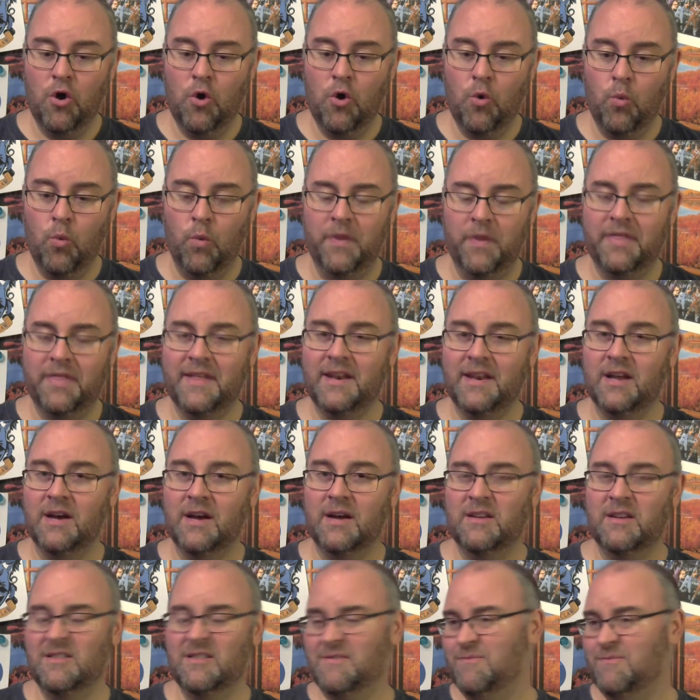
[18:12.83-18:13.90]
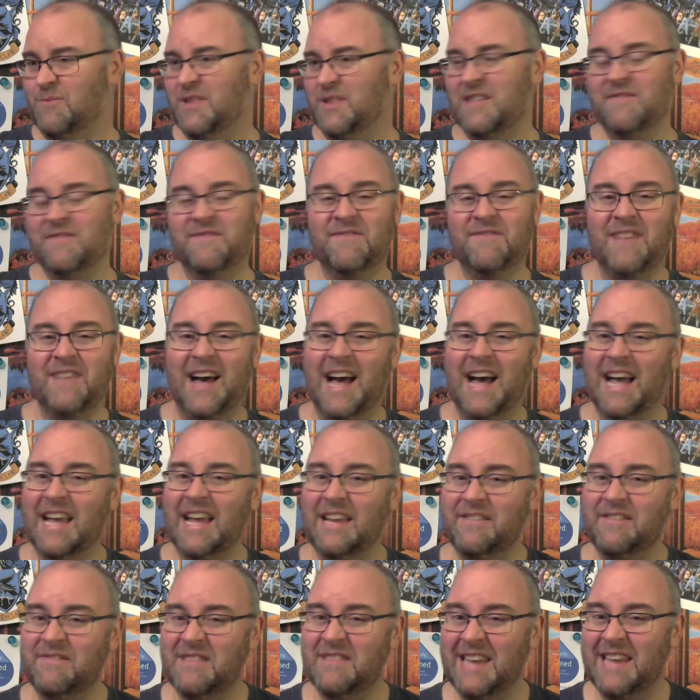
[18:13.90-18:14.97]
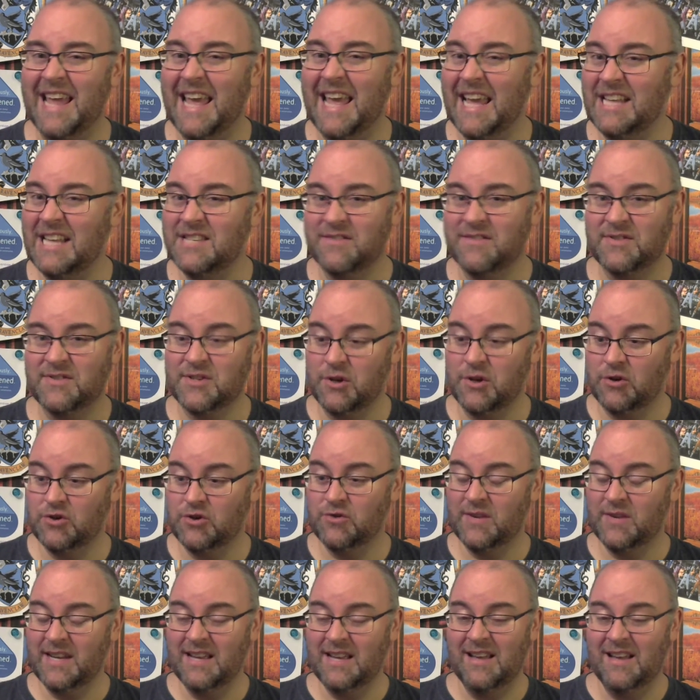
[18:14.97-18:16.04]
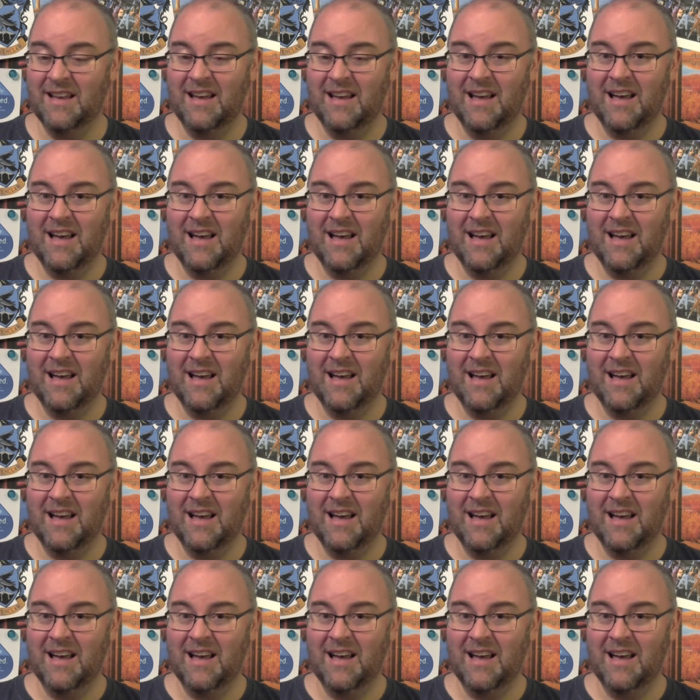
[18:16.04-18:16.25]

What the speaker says: Within 5 days of surgery,